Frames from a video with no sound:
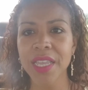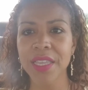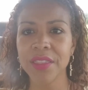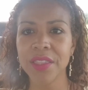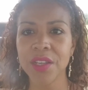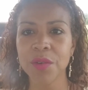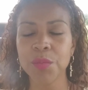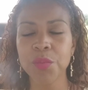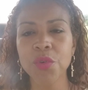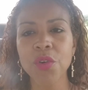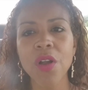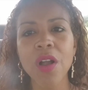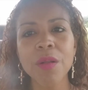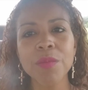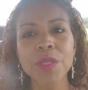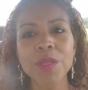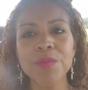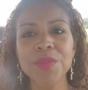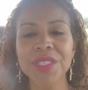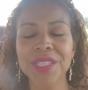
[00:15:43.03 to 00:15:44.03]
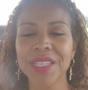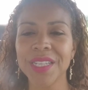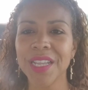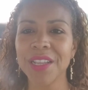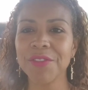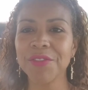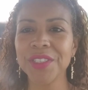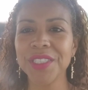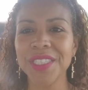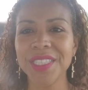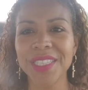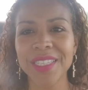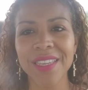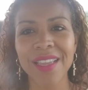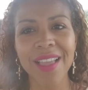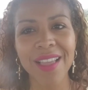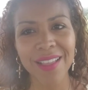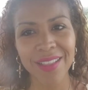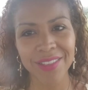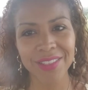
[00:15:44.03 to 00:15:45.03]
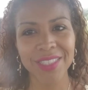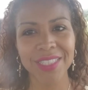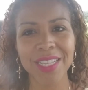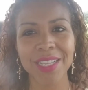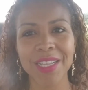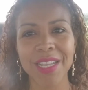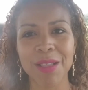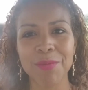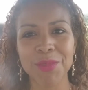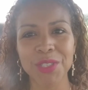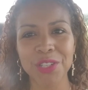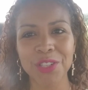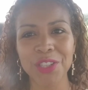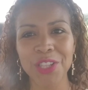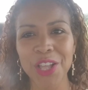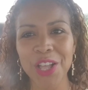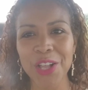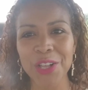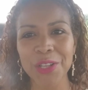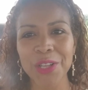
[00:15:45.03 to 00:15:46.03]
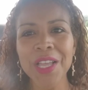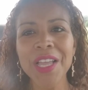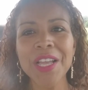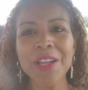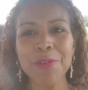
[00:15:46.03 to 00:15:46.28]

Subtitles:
and their problems and everything else that comes along